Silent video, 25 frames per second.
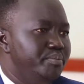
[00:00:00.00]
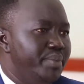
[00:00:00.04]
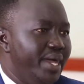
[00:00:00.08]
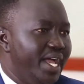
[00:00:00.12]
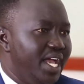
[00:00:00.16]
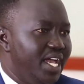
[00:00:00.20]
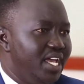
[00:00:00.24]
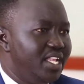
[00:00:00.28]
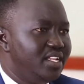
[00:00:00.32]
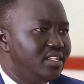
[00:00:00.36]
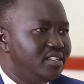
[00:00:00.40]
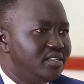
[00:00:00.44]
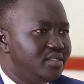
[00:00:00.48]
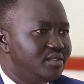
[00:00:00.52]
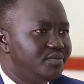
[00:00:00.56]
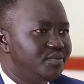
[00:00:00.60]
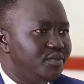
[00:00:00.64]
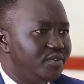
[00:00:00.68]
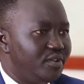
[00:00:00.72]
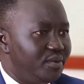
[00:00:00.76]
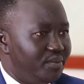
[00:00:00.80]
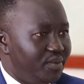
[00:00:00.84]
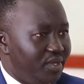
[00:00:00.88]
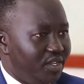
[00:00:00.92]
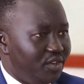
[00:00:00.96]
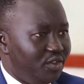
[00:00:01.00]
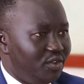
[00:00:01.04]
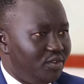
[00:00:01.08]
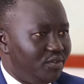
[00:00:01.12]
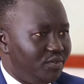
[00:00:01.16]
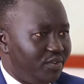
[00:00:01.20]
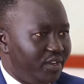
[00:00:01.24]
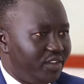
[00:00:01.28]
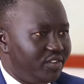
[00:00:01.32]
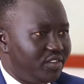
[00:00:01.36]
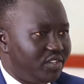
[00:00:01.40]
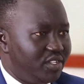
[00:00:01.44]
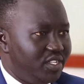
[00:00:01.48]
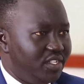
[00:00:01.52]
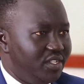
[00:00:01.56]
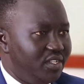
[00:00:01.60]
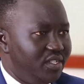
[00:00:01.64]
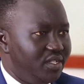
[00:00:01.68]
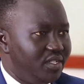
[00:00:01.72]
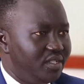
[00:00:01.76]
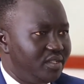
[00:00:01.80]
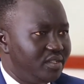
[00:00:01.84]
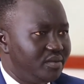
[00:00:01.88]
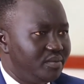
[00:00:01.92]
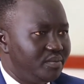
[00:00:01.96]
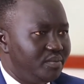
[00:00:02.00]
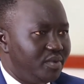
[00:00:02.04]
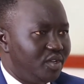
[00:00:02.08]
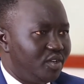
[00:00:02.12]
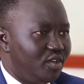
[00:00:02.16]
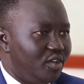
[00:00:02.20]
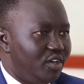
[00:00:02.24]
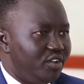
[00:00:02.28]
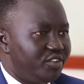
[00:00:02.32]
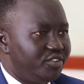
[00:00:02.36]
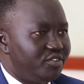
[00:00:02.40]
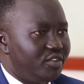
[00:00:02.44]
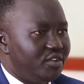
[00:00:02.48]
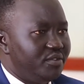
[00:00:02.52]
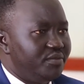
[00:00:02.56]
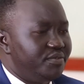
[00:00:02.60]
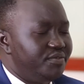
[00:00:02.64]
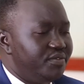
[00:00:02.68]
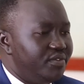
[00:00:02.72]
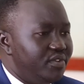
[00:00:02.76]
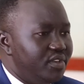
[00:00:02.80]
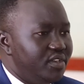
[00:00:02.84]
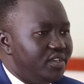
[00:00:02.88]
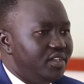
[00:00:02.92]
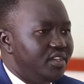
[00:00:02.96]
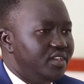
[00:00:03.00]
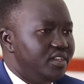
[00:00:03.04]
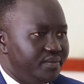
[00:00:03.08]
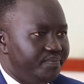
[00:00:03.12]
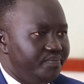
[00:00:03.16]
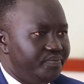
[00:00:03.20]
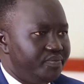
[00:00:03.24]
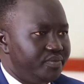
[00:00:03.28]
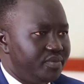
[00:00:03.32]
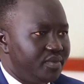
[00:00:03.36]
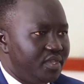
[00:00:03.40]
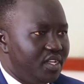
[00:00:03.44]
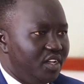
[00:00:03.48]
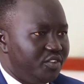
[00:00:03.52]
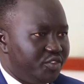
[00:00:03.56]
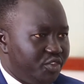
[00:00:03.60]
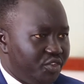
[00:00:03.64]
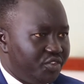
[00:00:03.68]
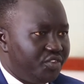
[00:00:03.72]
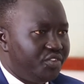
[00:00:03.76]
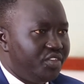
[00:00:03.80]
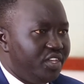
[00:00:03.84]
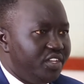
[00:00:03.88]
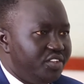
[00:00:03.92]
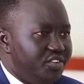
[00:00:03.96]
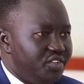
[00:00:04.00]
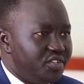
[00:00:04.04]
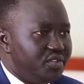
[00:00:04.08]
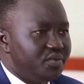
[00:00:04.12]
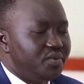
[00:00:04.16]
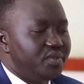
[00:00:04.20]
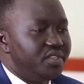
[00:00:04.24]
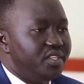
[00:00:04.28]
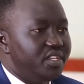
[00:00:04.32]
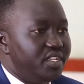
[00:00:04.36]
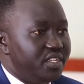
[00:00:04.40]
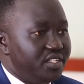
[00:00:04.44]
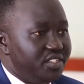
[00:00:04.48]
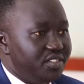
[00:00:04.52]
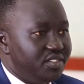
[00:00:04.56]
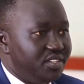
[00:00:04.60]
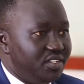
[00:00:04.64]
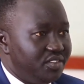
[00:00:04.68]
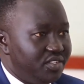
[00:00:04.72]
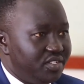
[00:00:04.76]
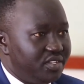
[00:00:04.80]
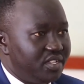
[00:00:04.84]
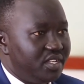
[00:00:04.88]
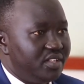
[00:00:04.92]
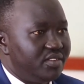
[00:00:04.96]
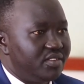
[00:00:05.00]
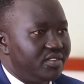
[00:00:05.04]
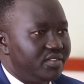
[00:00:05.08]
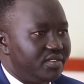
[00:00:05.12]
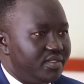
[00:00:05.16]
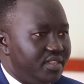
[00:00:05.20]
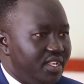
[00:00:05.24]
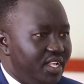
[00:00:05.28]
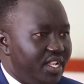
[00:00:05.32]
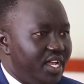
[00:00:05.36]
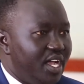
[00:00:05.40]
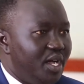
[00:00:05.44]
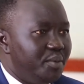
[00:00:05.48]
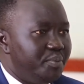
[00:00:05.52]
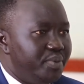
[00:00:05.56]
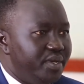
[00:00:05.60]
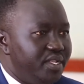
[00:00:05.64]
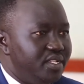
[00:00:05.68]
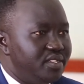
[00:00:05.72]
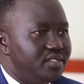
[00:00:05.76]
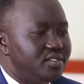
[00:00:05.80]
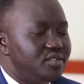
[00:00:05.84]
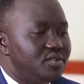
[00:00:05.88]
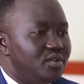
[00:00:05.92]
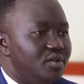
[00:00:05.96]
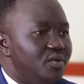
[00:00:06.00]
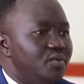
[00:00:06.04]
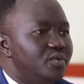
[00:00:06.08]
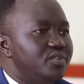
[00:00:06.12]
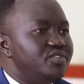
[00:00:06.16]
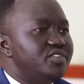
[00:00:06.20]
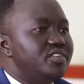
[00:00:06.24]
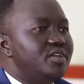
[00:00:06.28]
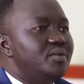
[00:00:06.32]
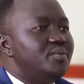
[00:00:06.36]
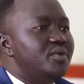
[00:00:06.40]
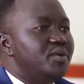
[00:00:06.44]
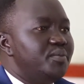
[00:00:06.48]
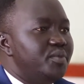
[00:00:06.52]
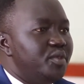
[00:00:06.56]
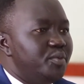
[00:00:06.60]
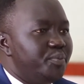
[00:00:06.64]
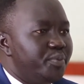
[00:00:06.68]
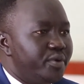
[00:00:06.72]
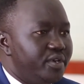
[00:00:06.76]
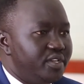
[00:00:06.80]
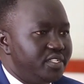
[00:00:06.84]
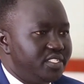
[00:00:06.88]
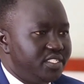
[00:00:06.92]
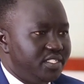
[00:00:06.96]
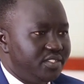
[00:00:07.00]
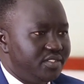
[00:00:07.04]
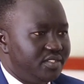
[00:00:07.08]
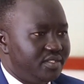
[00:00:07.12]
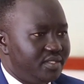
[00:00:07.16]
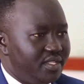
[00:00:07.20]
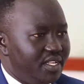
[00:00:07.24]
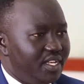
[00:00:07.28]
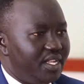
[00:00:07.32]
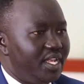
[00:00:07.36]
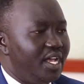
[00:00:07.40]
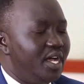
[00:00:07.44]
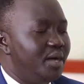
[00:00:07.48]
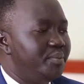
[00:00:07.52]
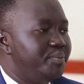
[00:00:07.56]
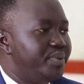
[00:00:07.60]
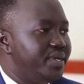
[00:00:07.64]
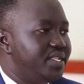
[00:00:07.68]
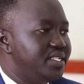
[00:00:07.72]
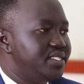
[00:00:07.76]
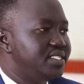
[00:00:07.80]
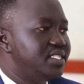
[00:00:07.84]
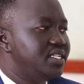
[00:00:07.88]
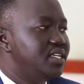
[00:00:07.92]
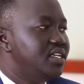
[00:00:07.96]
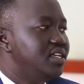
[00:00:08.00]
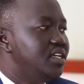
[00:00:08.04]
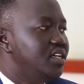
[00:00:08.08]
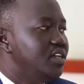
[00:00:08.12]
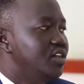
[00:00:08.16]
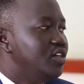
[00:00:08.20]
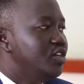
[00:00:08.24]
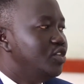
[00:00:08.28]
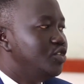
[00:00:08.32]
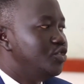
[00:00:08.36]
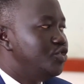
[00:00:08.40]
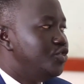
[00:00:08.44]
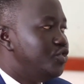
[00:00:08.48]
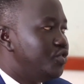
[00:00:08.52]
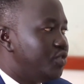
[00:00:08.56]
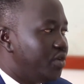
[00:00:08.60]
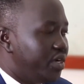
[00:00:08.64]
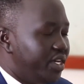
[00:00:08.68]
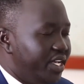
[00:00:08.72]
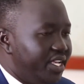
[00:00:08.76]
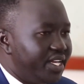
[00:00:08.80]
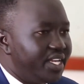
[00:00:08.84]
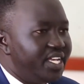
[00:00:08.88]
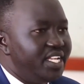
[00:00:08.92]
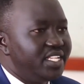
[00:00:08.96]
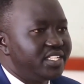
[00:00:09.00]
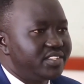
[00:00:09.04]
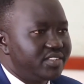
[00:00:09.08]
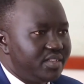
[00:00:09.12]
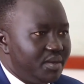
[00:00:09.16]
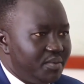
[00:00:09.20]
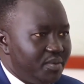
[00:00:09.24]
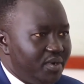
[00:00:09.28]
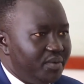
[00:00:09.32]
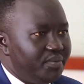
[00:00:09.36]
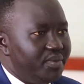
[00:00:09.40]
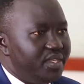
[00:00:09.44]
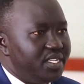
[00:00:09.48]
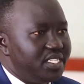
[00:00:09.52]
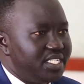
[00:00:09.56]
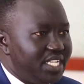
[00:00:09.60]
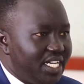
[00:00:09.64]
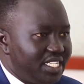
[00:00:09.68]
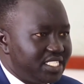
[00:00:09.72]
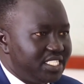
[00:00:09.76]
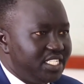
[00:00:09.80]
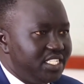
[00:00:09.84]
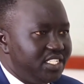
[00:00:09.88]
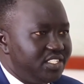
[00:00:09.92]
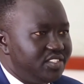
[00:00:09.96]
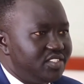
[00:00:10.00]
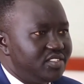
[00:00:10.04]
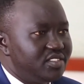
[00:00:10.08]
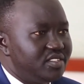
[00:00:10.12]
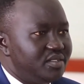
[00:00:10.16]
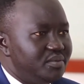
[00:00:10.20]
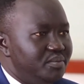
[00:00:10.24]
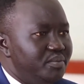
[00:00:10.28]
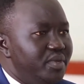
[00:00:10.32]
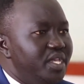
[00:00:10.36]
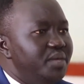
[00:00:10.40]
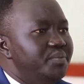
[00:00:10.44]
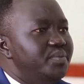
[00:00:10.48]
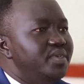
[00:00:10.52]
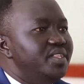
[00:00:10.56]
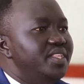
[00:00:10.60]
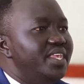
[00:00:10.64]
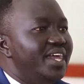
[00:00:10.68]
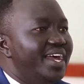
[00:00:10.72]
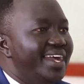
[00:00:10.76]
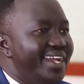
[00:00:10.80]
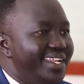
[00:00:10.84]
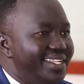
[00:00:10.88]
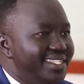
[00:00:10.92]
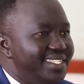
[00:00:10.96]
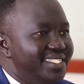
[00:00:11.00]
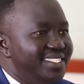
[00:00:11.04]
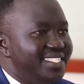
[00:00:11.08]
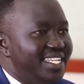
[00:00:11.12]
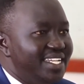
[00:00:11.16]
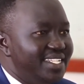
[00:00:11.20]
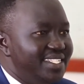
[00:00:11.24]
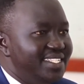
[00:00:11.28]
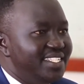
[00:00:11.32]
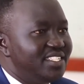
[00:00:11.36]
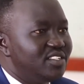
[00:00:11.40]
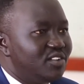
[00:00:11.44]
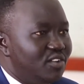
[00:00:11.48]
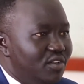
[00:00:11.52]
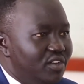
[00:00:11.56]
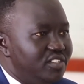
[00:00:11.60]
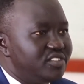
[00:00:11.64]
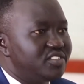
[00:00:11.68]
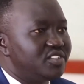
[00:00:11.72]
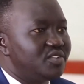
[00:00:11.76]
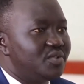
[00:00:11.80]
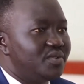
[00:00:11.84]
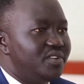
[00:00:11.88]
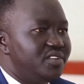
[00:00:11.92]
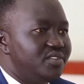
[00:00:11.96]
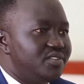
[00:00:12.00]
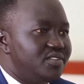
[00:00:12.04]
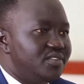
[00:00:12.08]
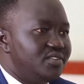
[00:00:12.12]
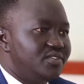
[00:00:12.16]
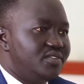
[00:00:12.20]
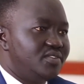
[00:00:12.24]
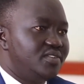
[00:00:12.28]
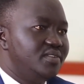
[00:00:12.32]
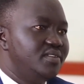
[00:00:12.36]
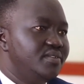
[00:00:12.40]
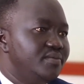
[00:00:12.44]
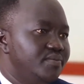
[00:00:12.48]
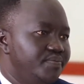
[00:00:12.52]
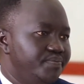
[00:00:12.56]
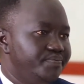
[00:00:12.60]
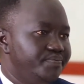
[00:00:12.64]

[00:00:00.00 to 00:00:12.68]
banned from the university because of association with the resistance that happened, or with some of the protests that happened. Do you regret some of the tactics? Maybe there are unintended consequences.